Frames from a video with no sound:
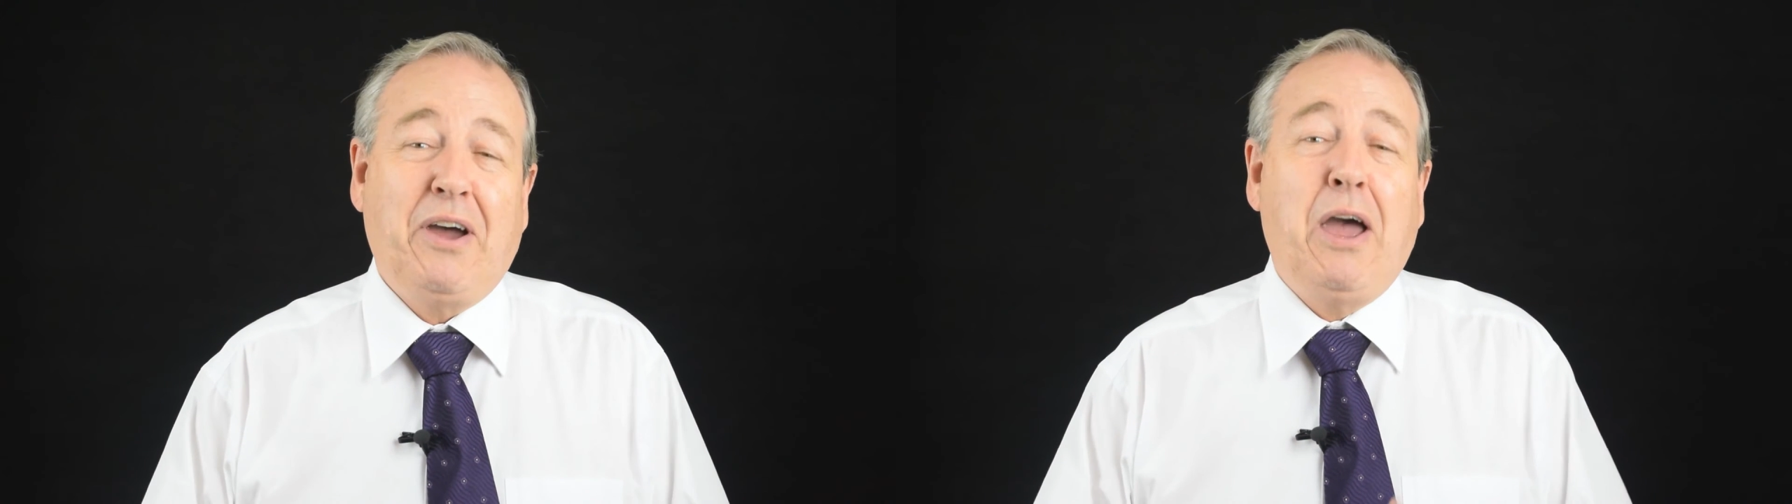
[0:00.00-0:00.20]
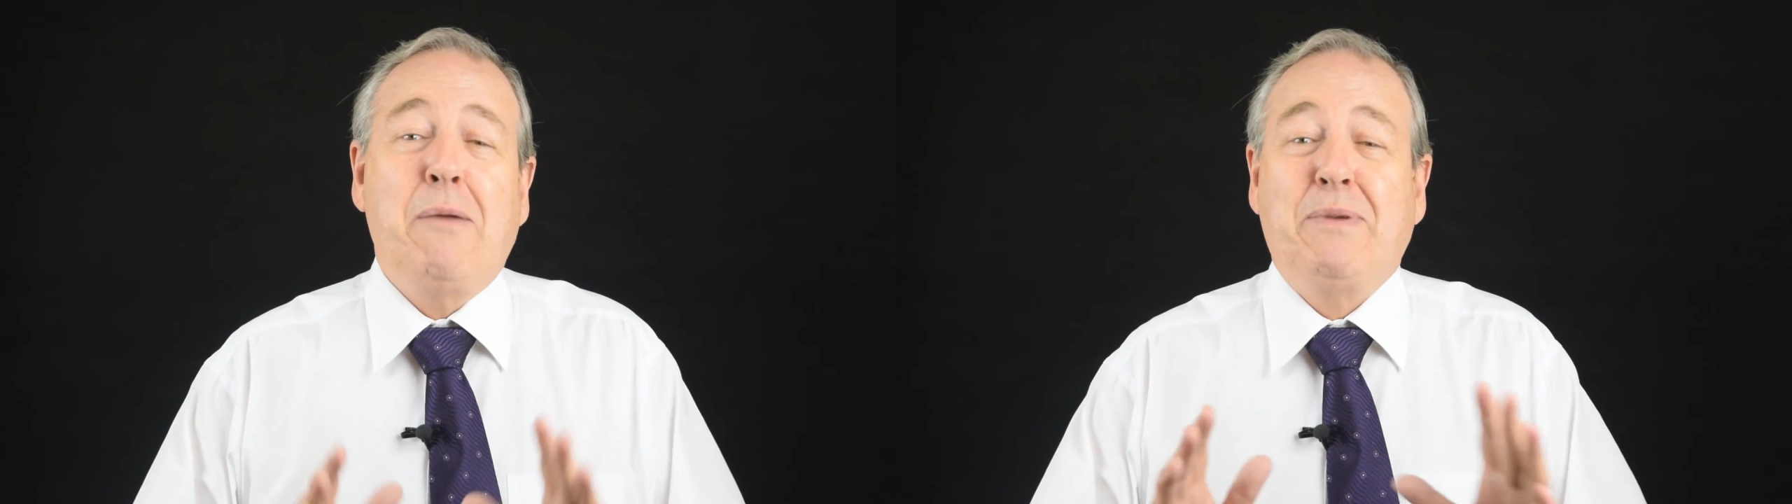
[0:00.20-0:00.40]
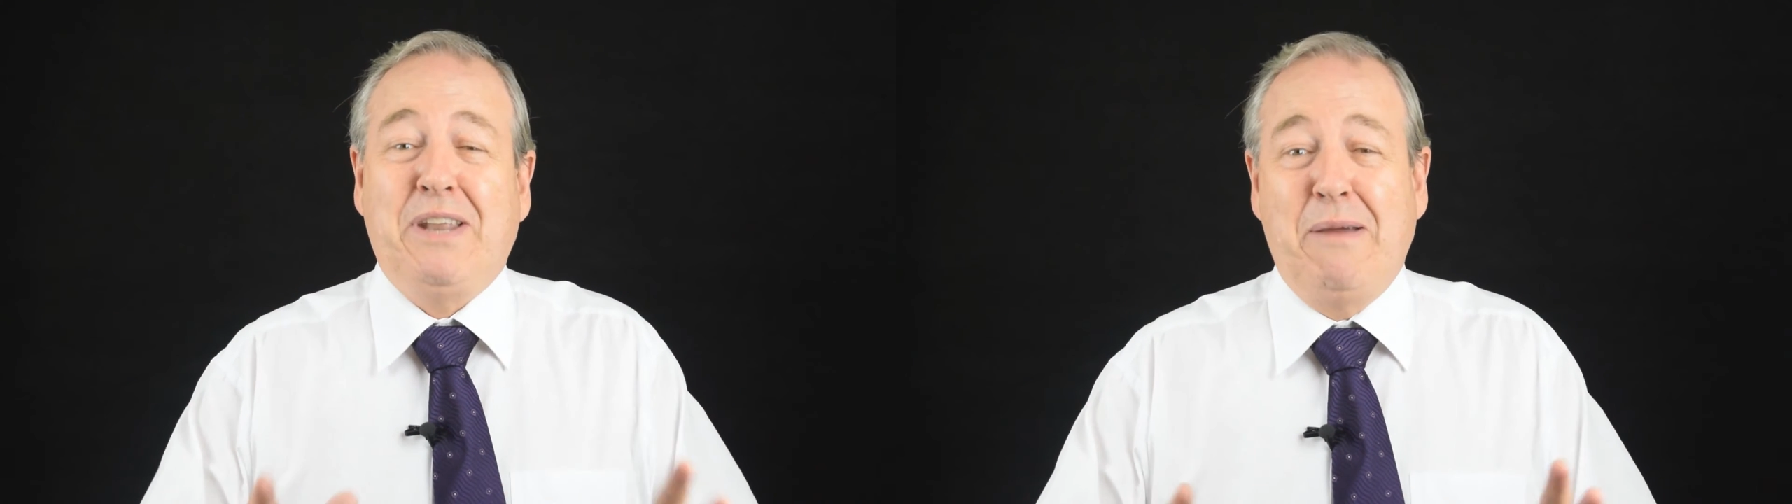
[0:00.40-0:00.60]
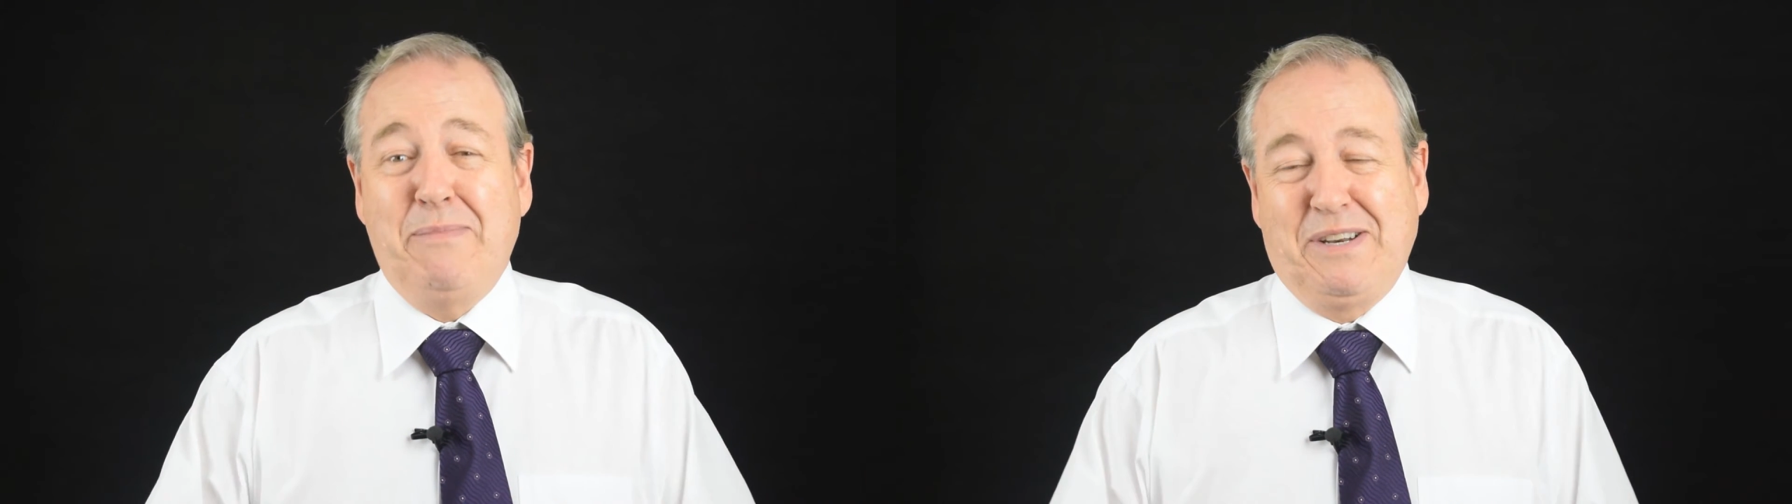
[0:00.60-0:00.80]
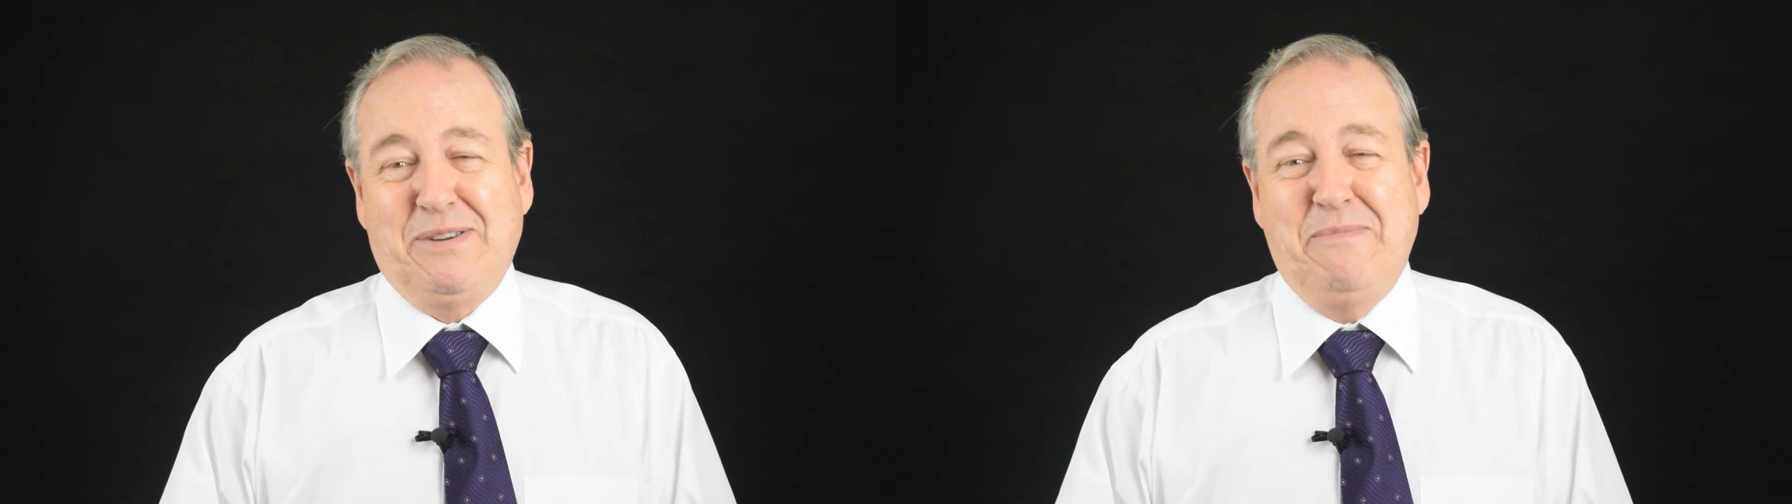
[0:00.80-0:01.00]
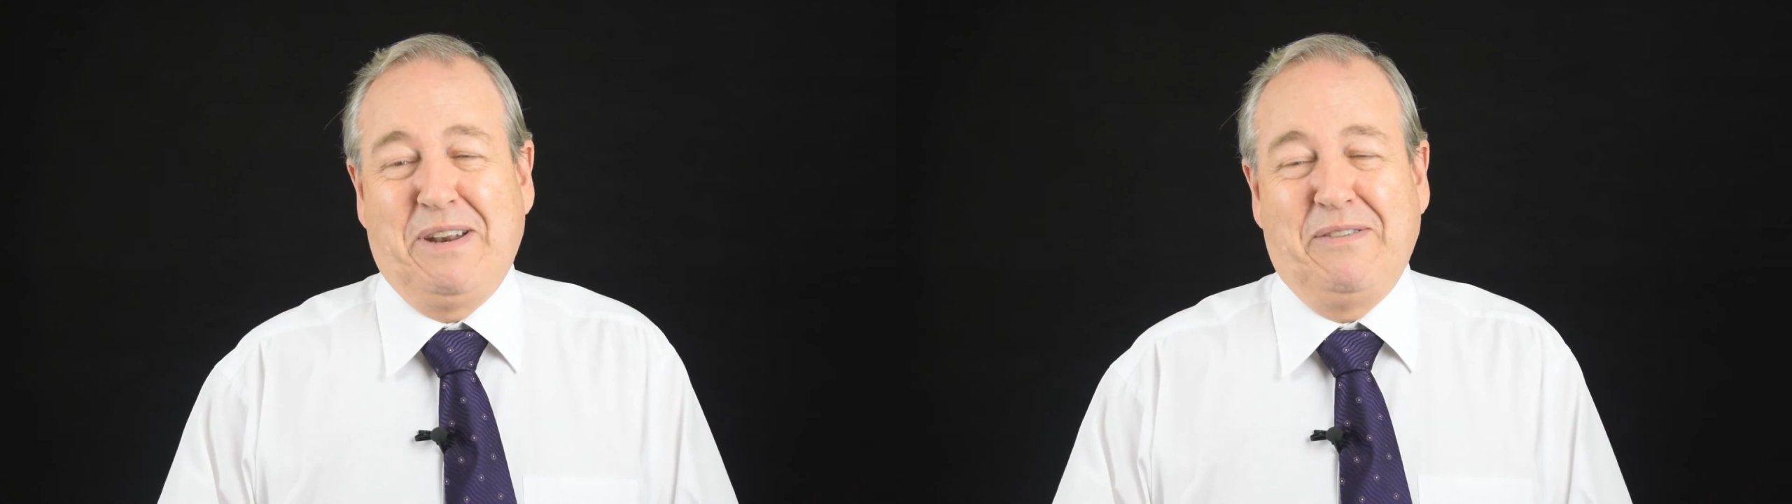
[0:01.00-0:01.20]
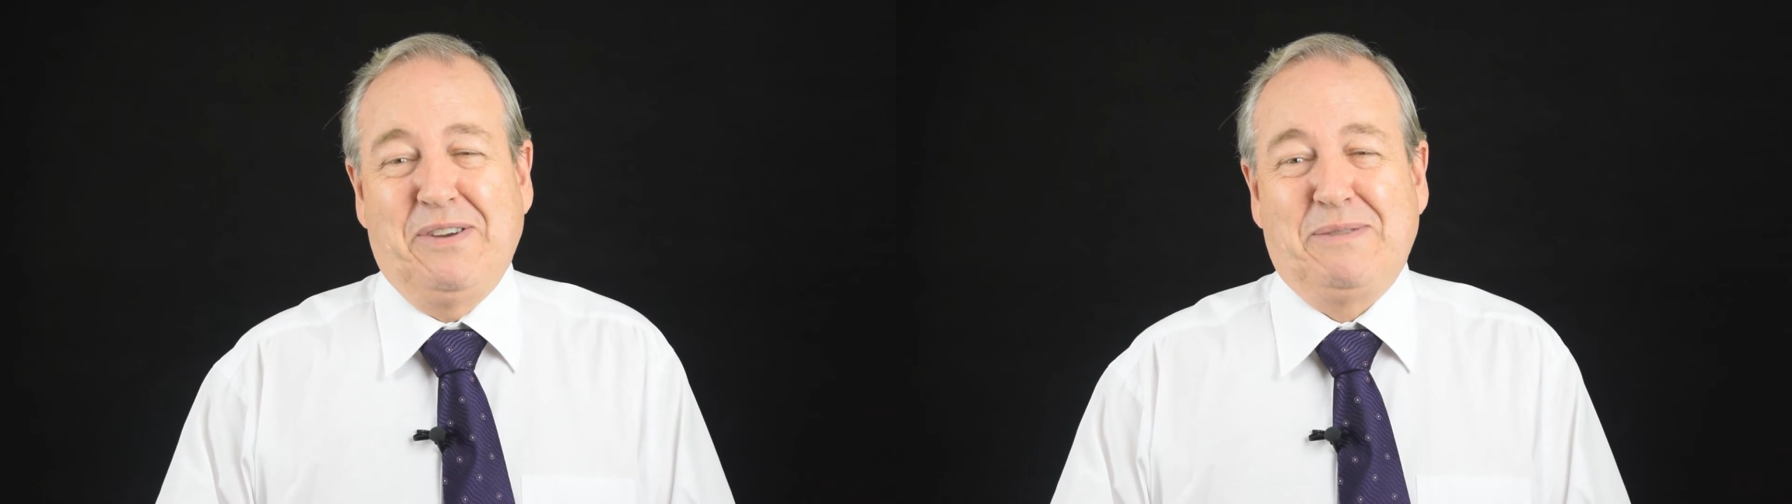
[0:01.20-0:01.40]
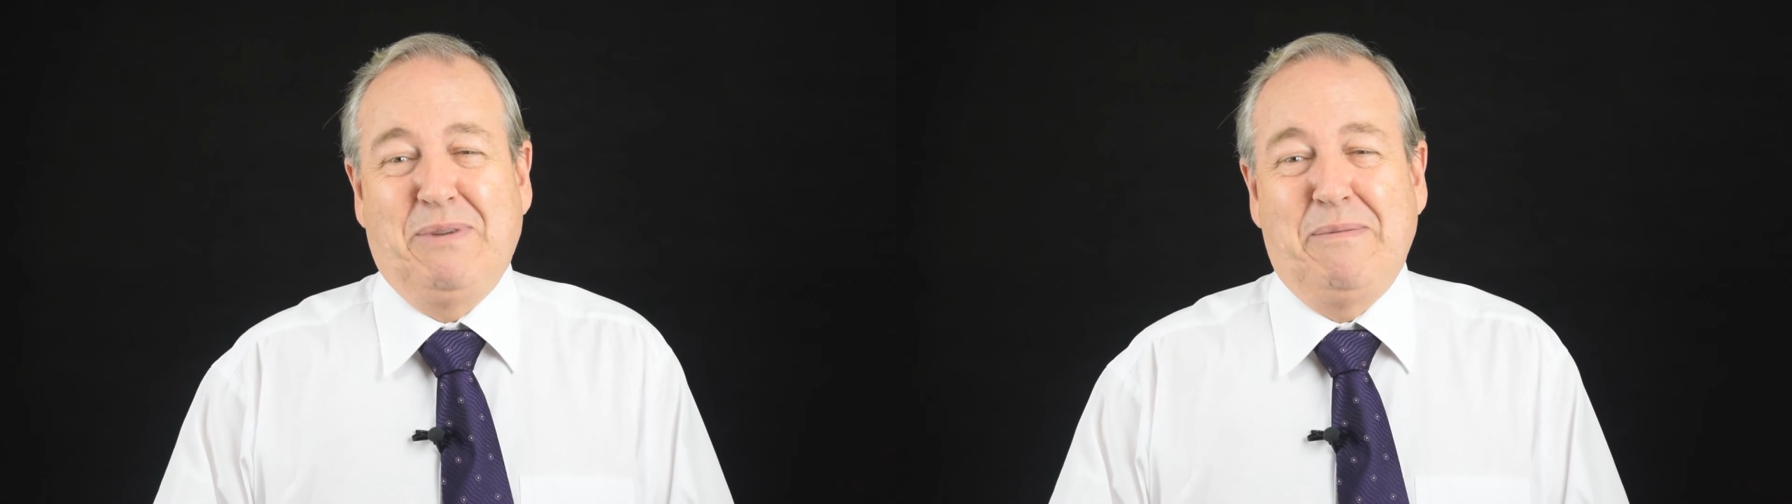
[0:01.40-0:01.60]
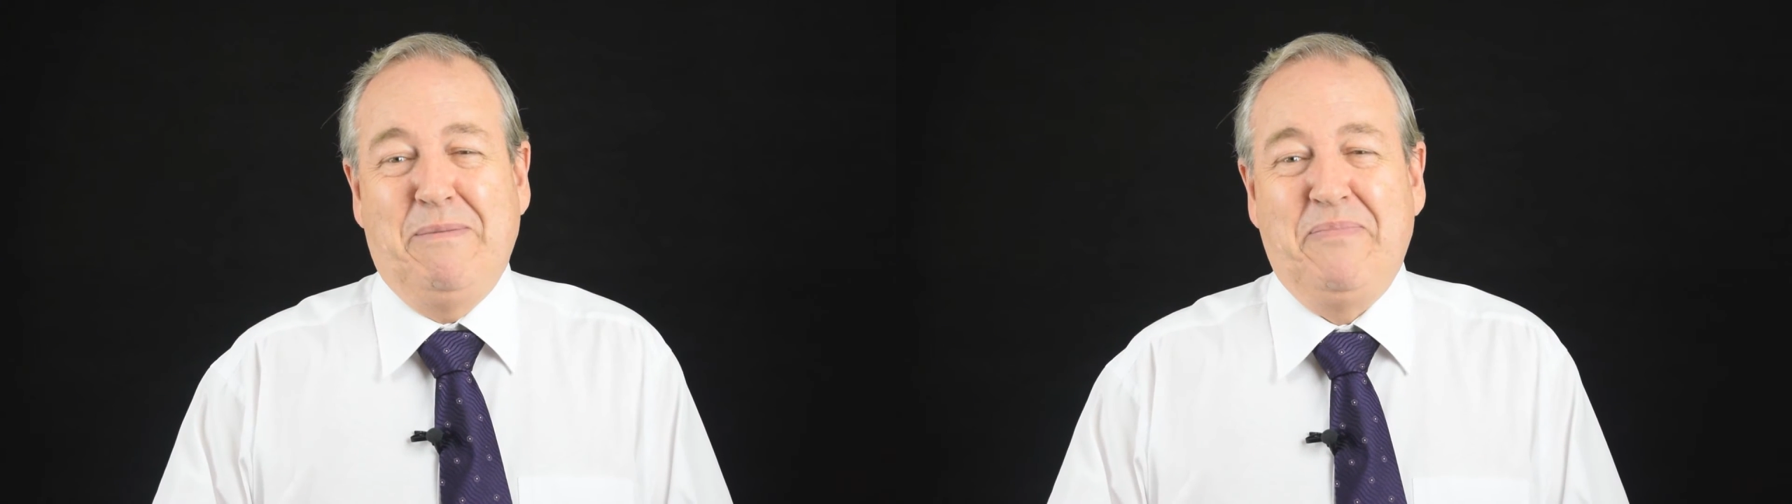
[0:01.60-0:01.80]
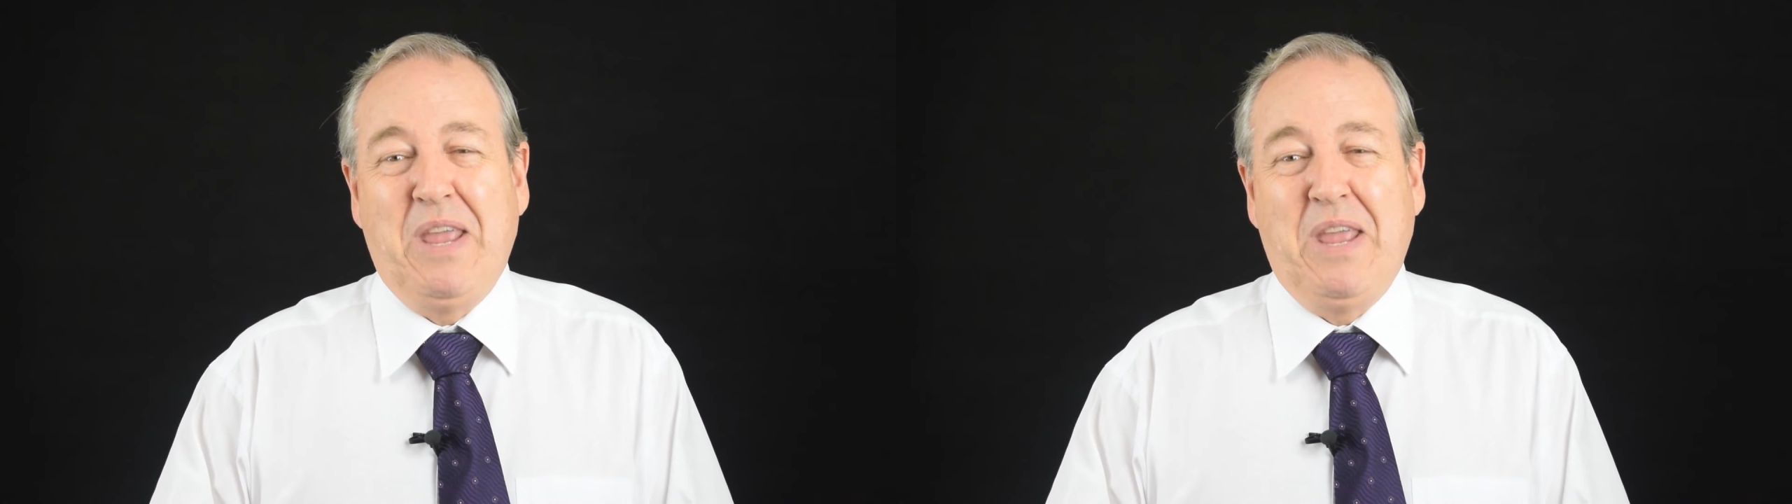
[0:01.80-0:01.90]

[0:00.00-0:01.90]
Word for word: I hope you don't meet too many of these people.